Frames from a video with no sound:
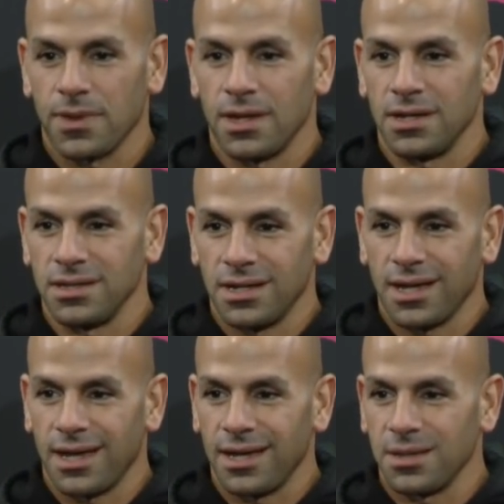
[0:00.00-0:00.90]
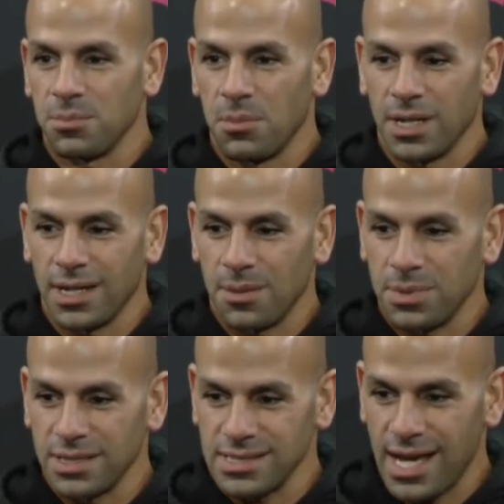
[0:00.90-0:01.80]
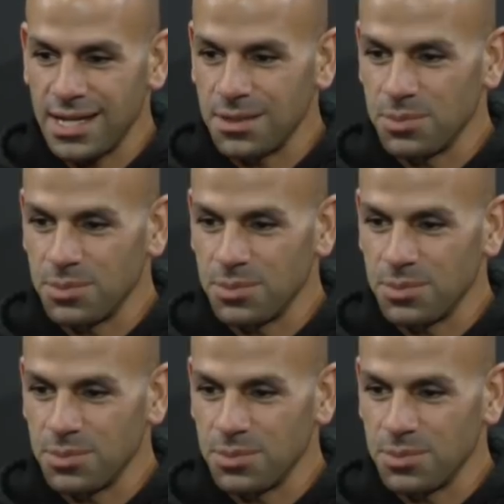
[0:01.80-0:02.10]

A young guy might not be as on it,